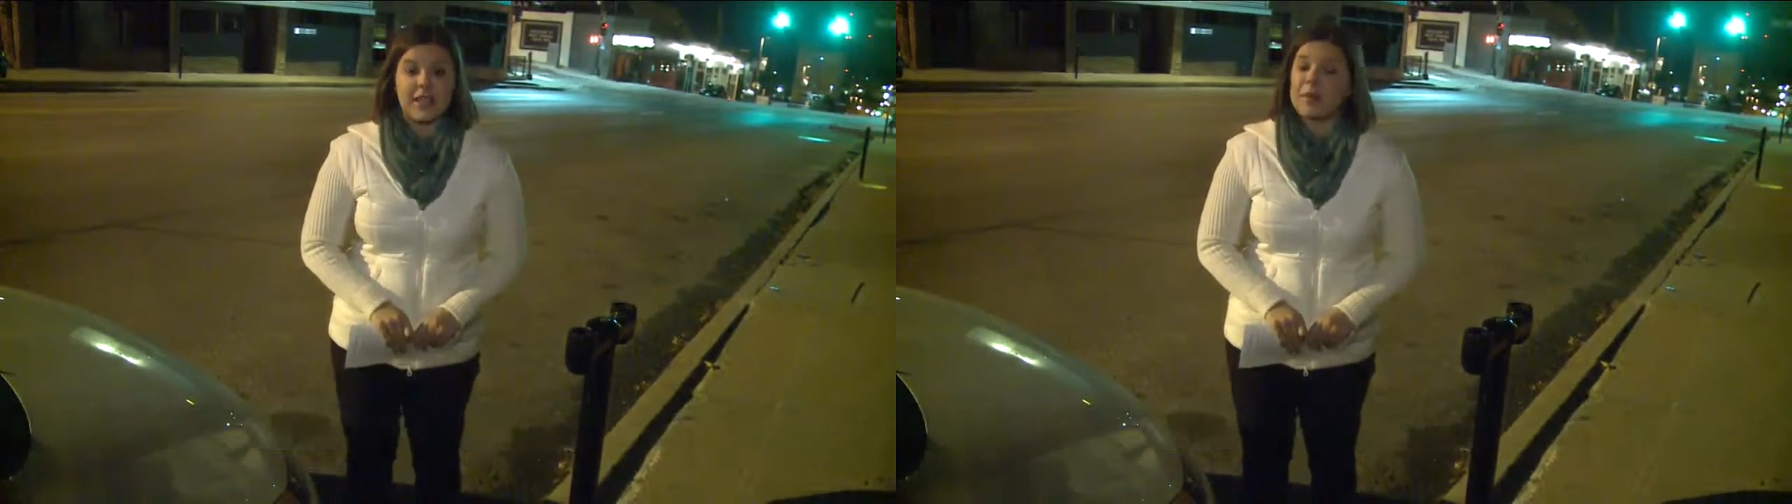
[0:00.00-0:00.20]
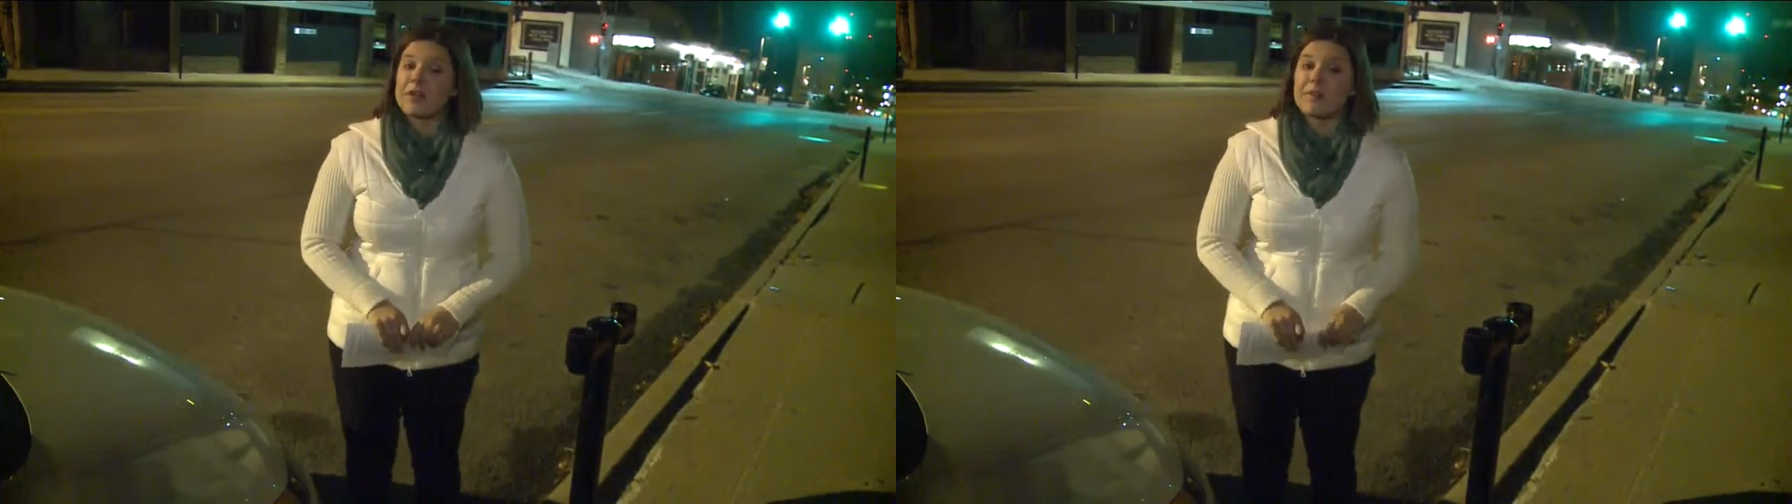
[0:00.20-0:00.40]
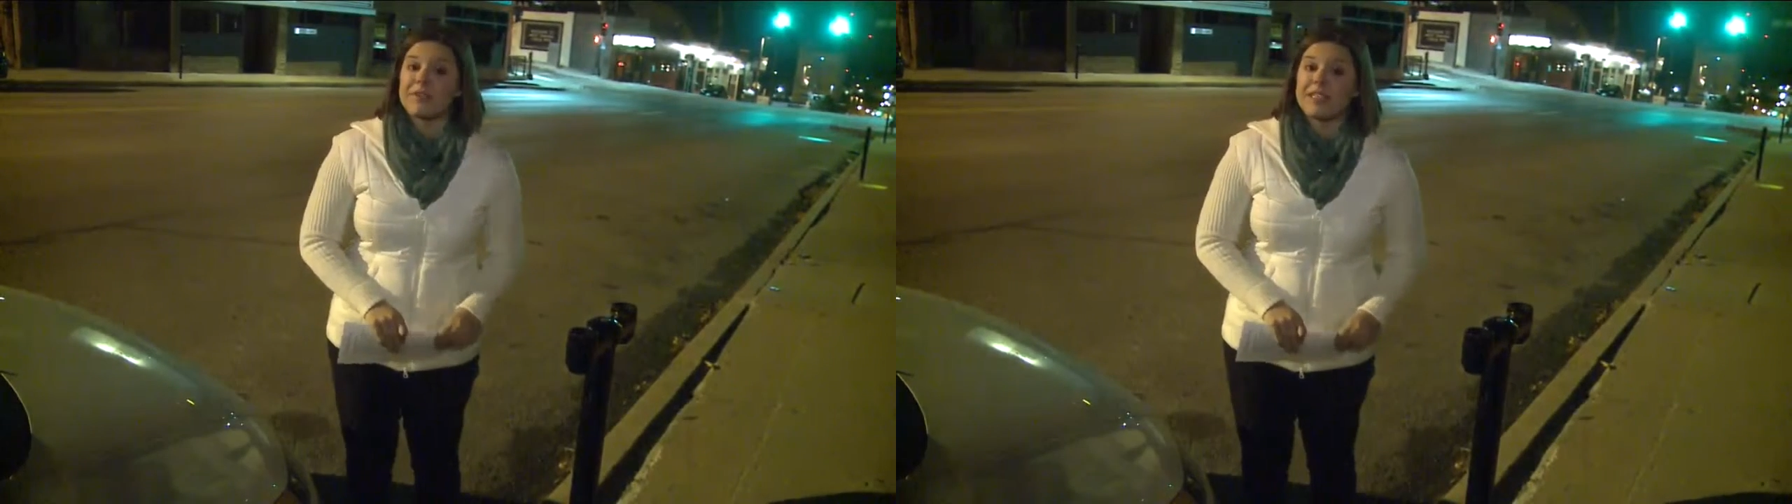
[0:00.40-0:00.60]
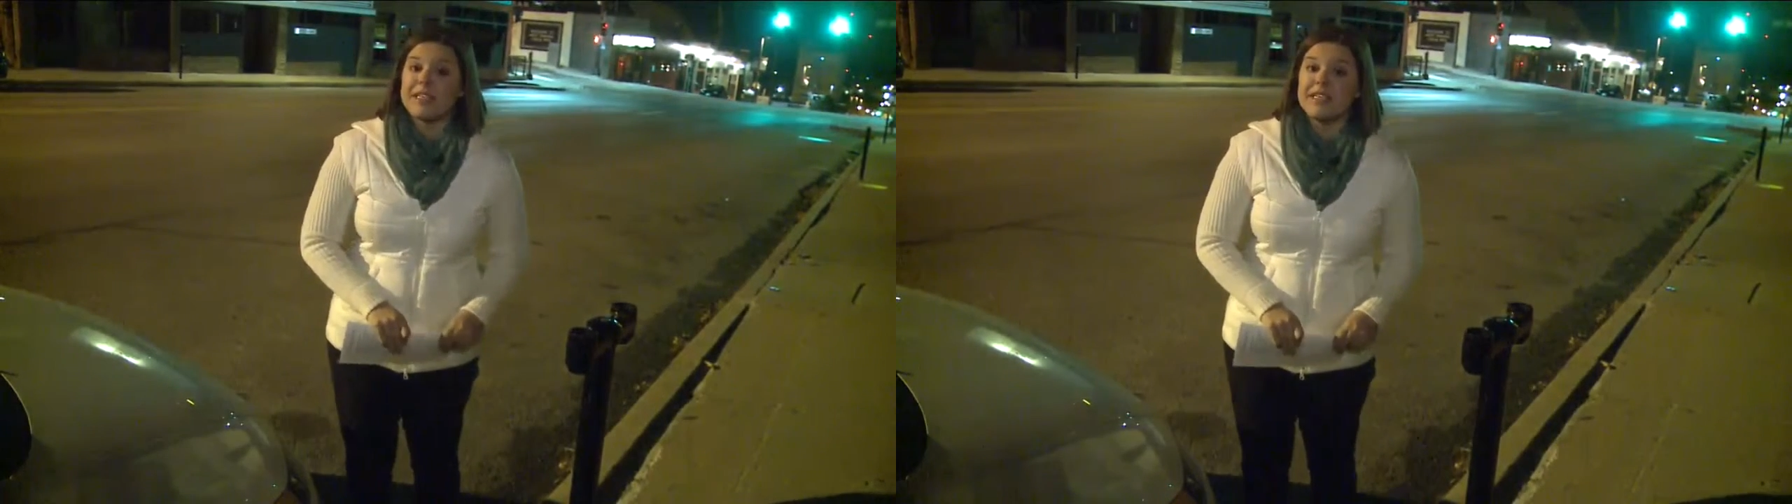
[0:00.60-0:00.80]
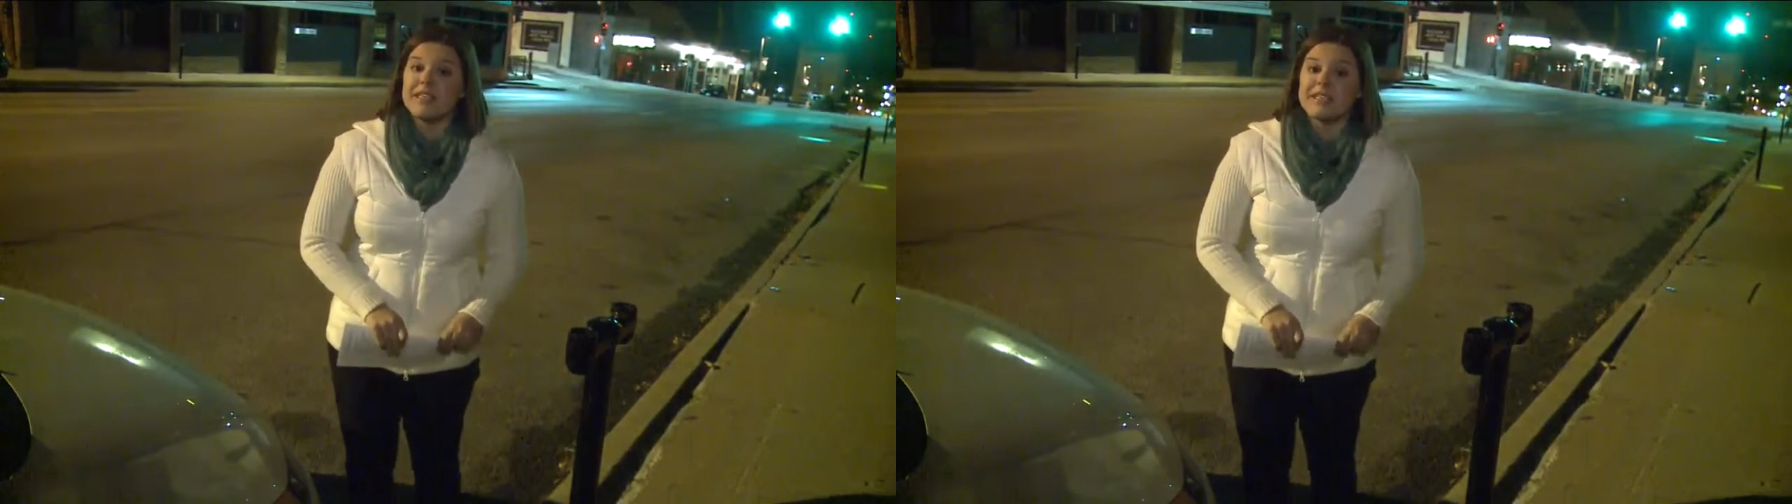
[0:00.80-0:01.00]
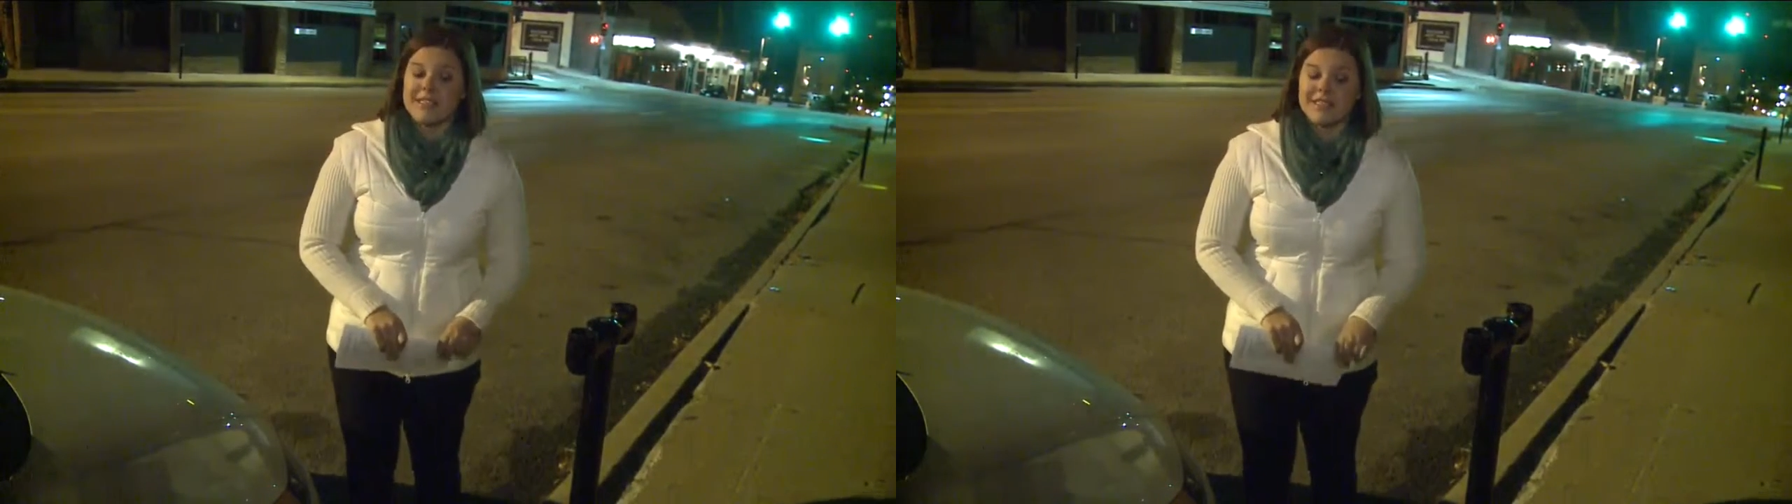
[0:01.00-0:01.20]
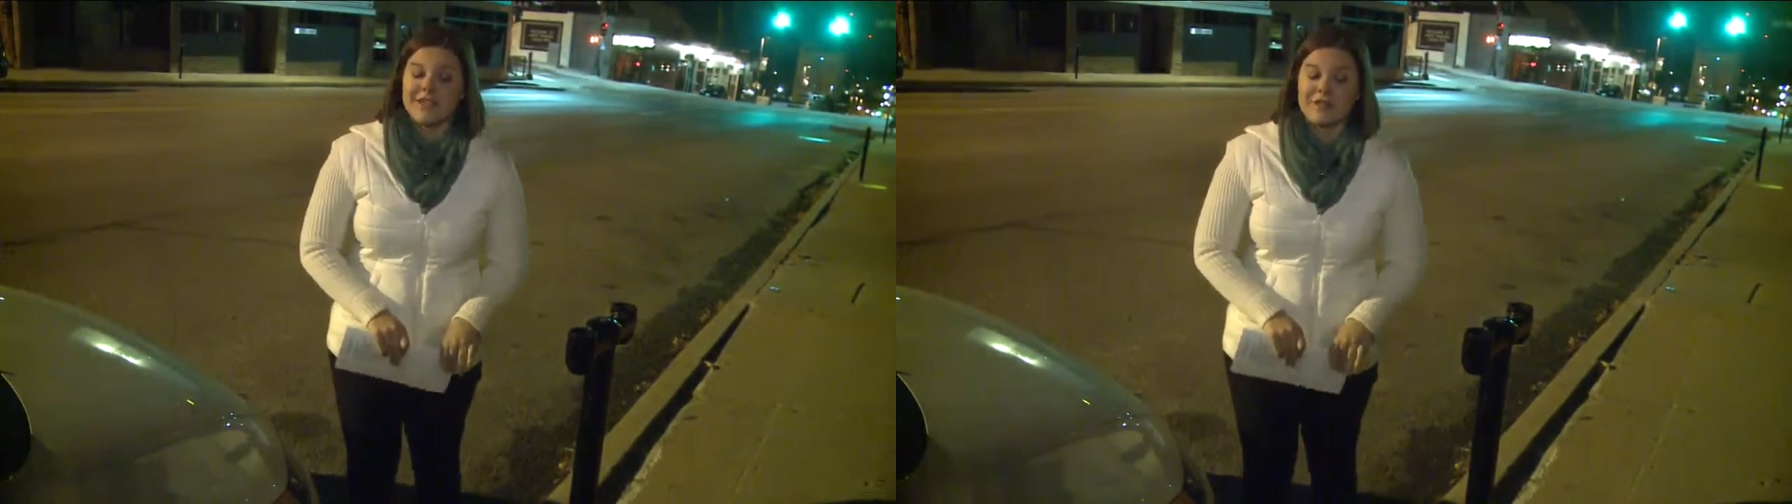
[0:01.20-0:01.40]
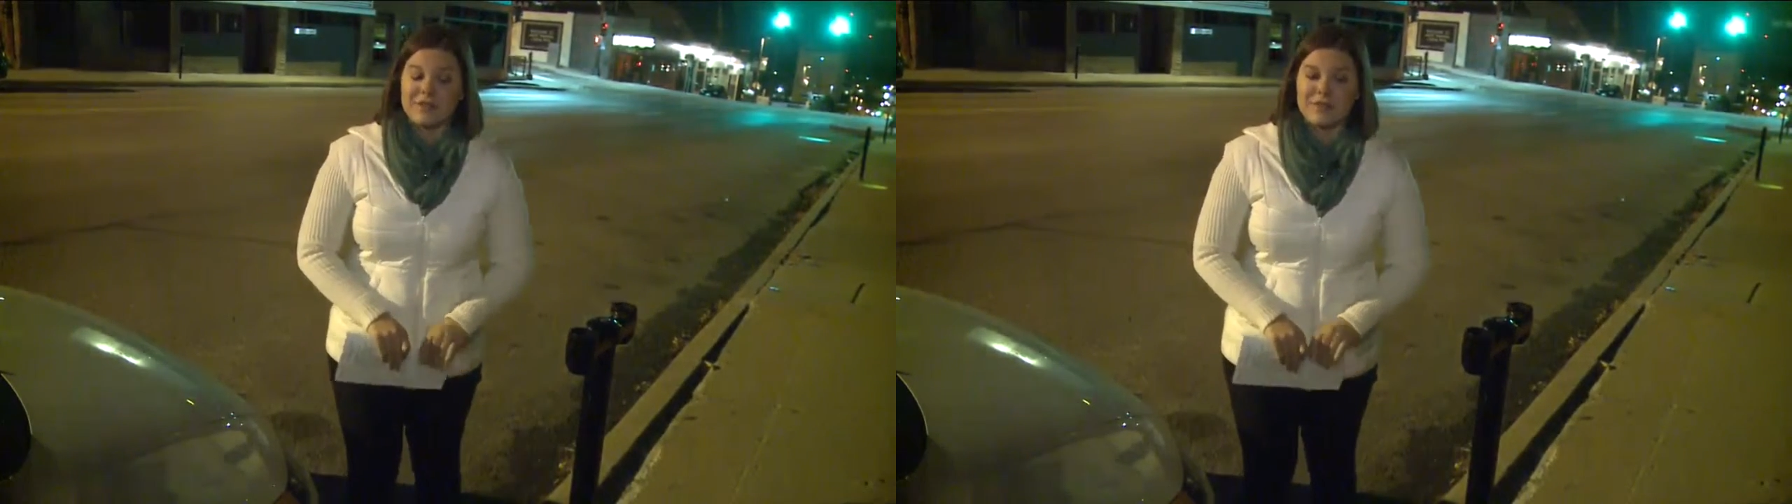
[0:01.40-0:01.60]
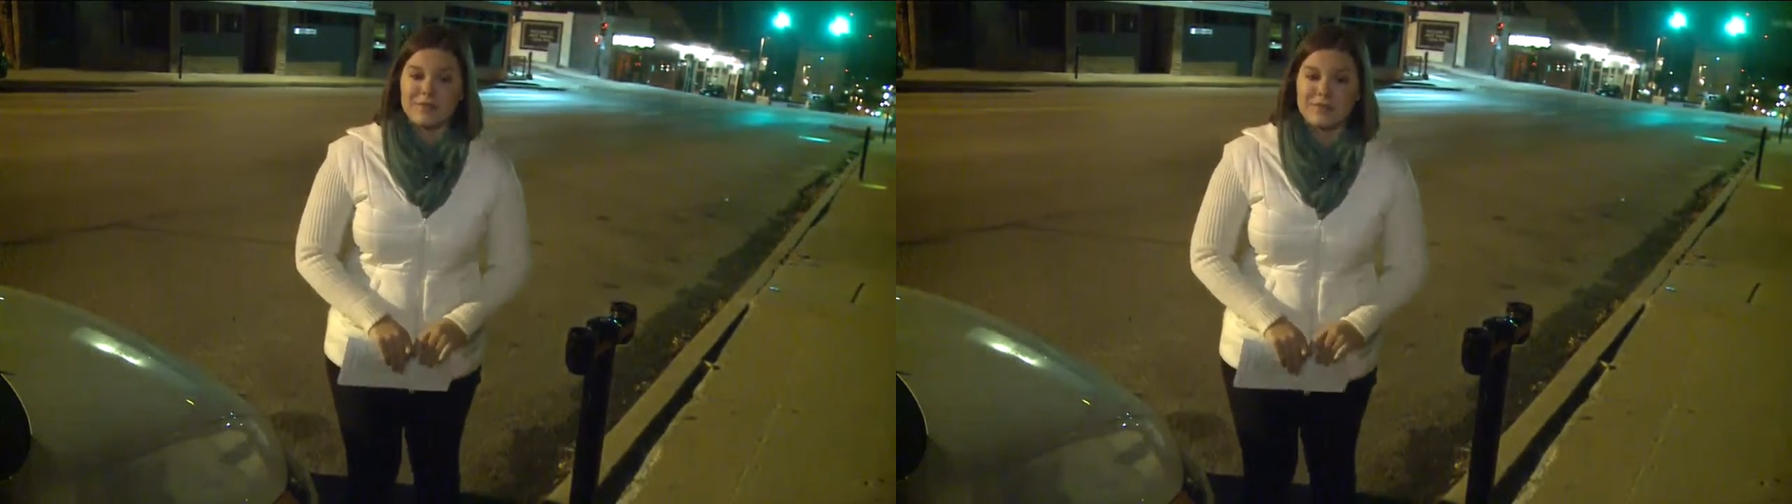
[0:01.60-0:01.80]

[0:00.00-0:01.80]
WOWT 6 News.